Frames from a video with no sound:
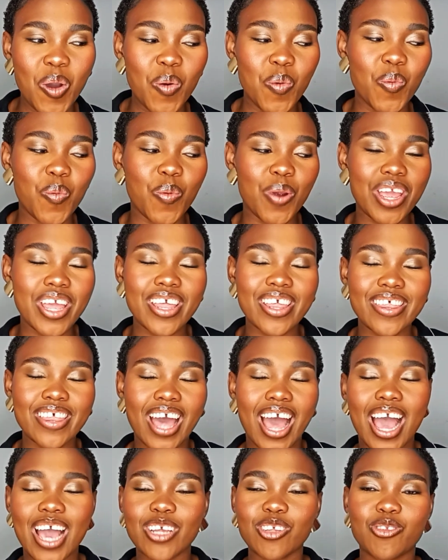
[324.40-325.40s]
with
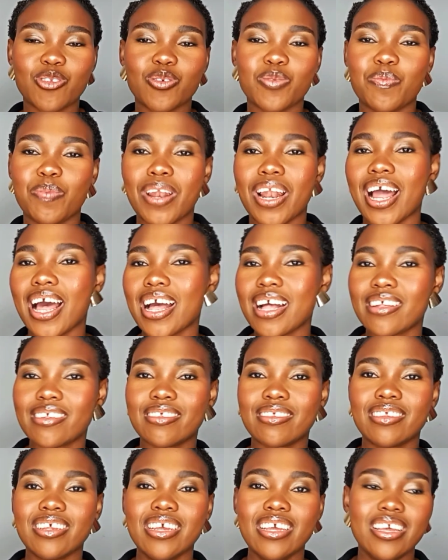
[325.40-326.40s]

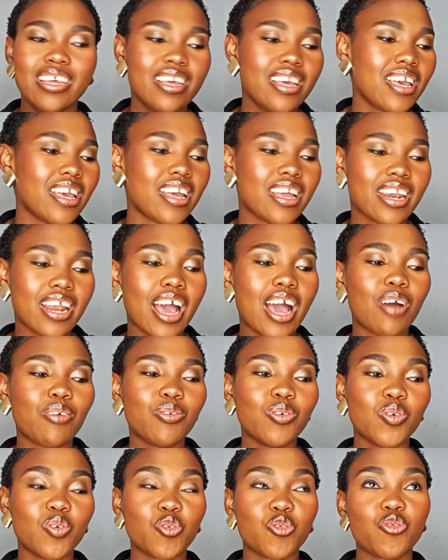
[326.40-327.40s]
Isoplus. And I
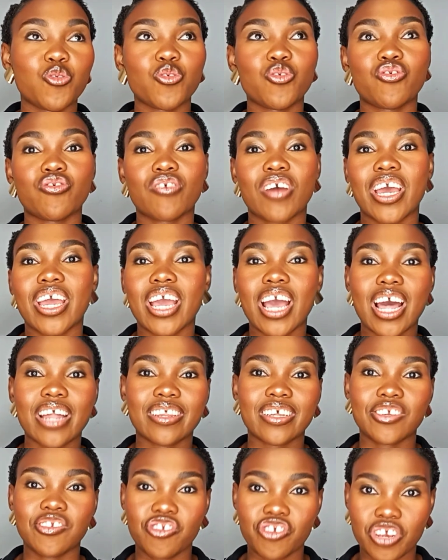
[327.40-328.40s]
will also try
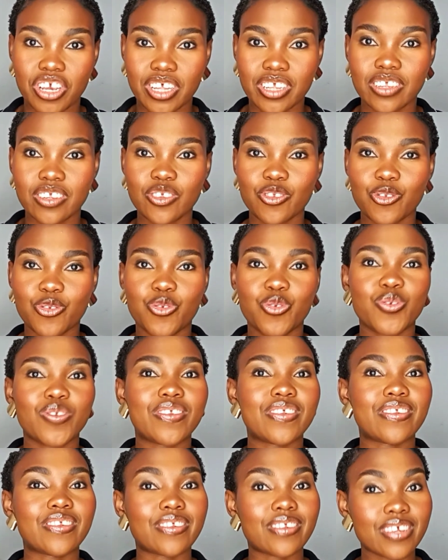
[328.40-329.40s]
other gels to
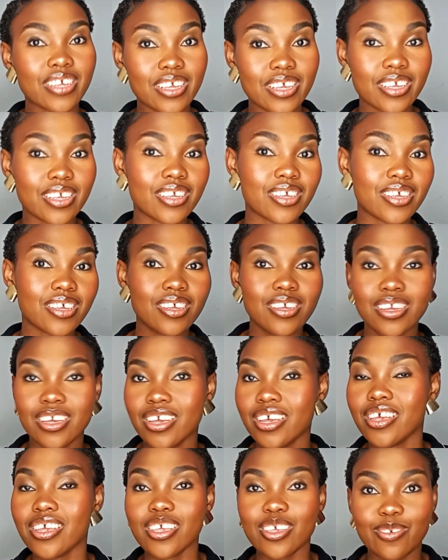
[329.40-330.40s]
see
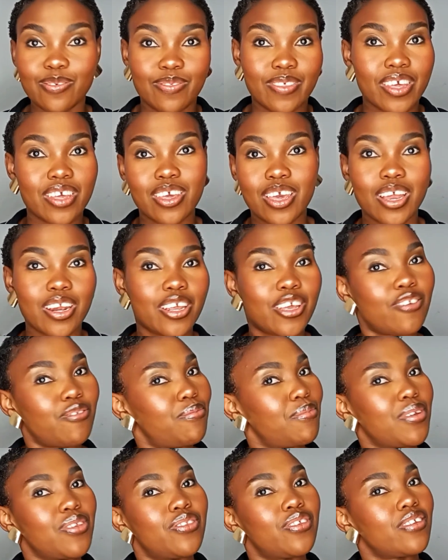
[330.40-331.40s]
if they can give
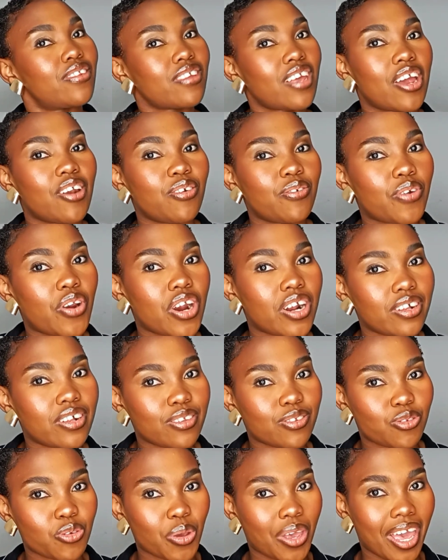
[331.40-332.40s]
me this kind of
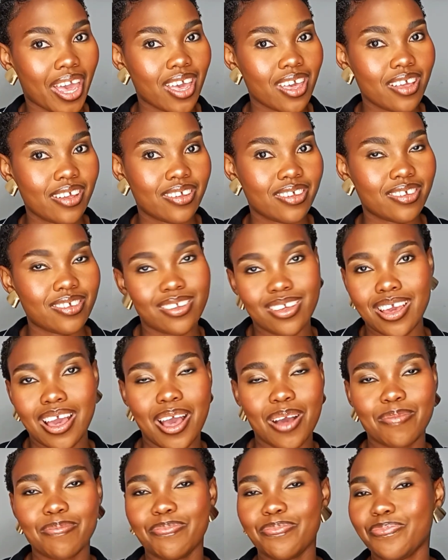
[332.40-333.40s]
curls, okay?
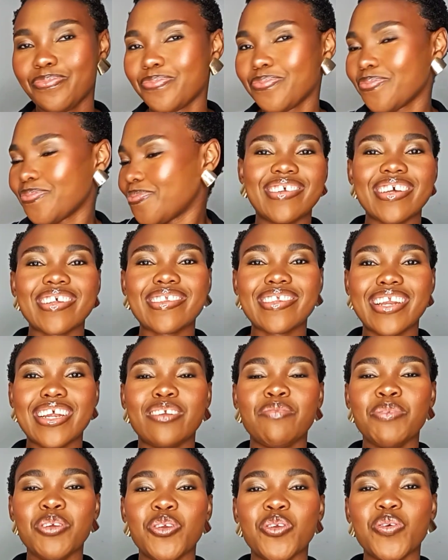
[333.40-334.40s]
Yeah. Just let
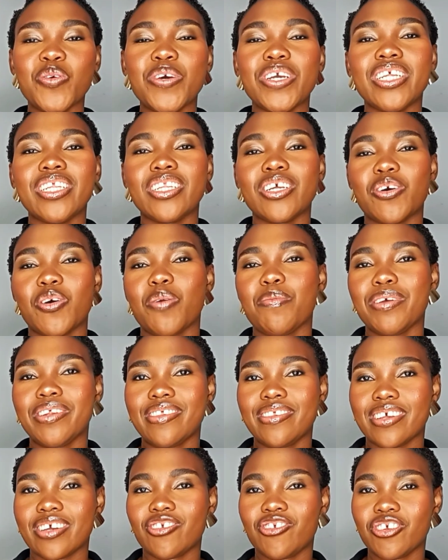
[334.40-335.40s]
me know in the comment
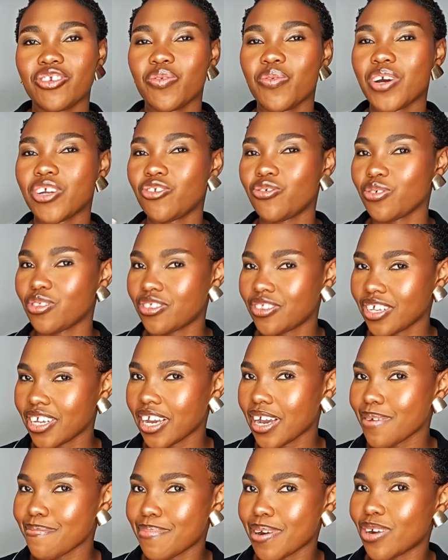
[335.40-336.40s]
section what you think
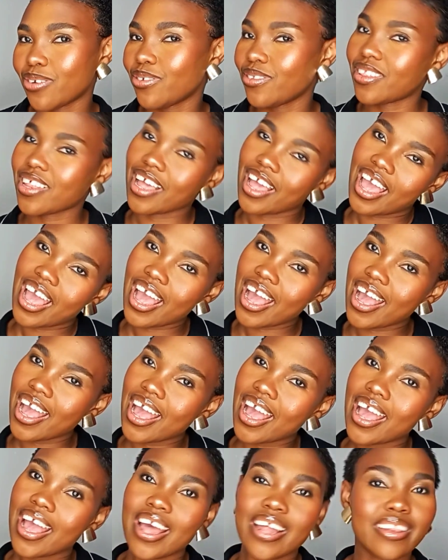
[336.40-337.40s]
about the
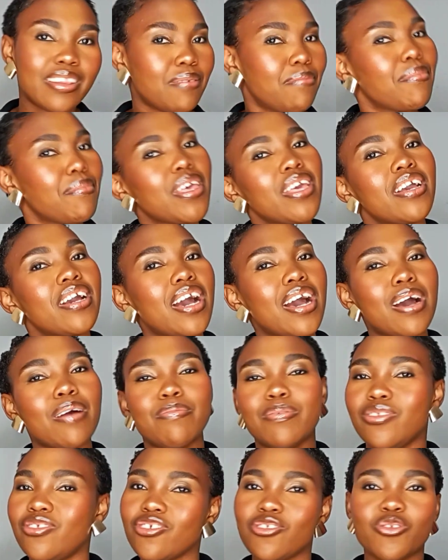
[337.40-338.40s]
hair, the
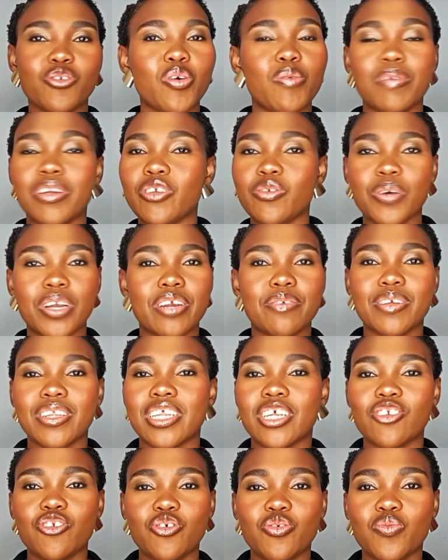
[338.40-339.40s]
makeup. Just comment whatever
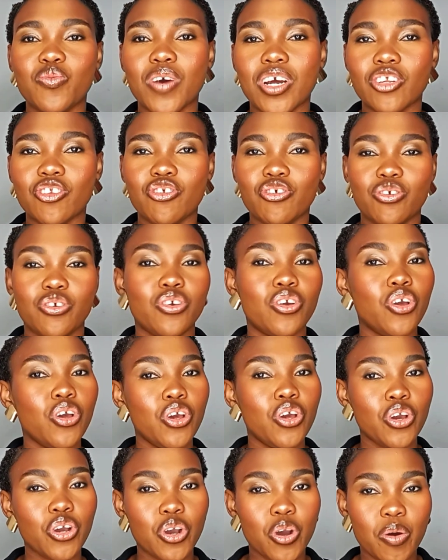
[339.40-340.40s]
that you want to
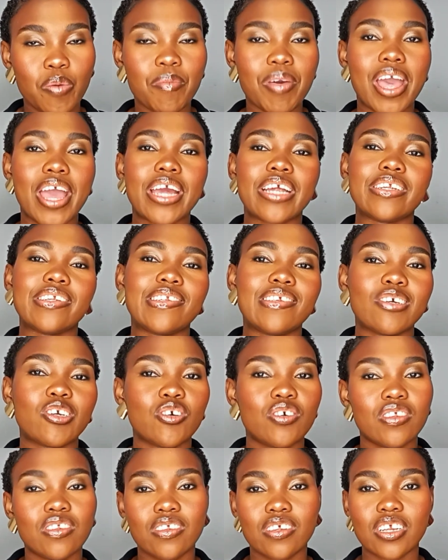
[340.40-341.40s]
comment
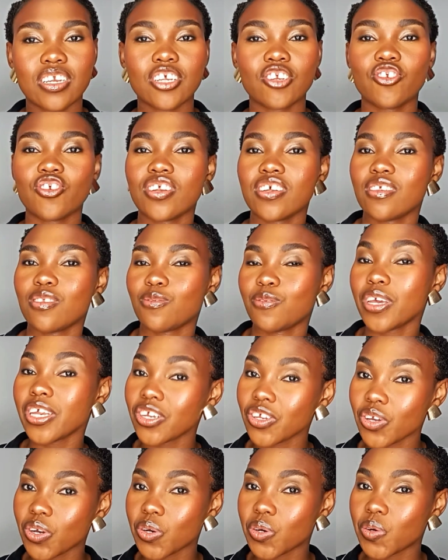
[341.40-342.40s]
concerning today's
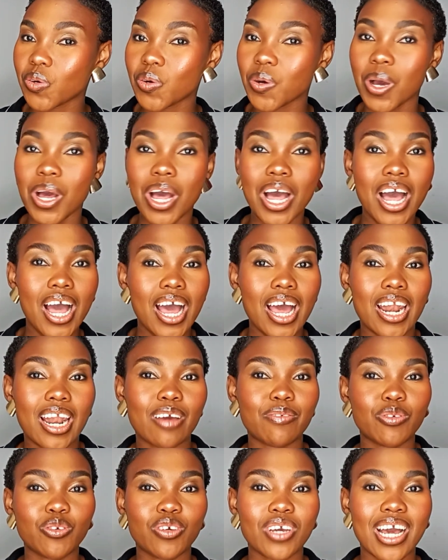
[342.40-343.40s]
video. I
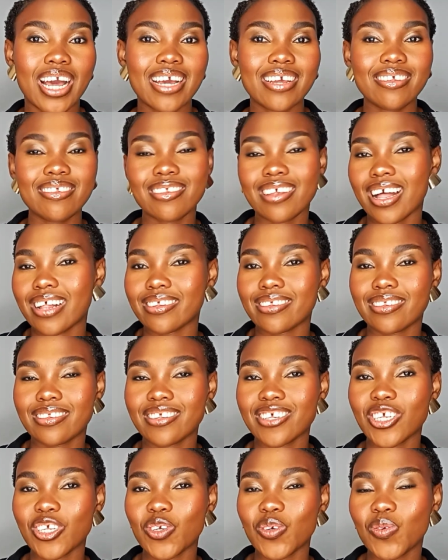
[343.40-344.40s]
love you guys. I'll
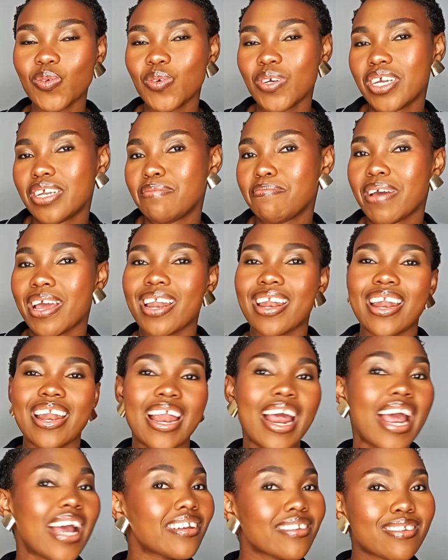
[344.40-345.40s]
see you in my
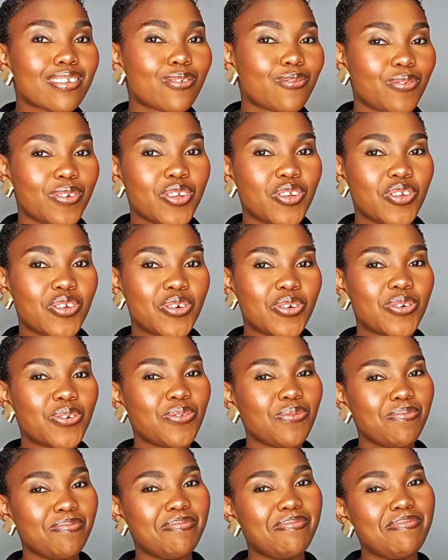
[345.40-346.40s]
next
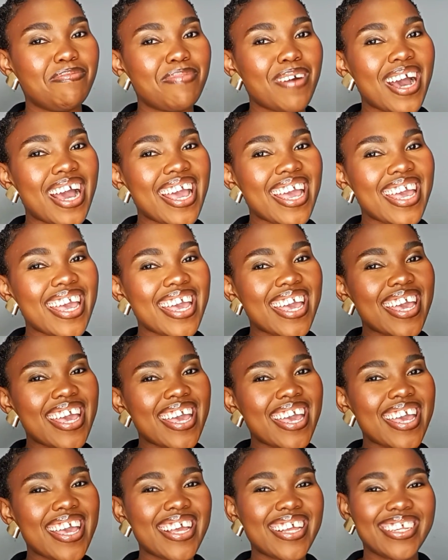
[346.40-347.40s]
video.
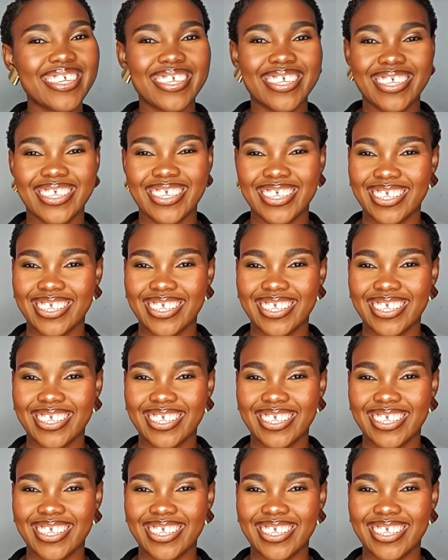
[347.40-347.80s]
Bye.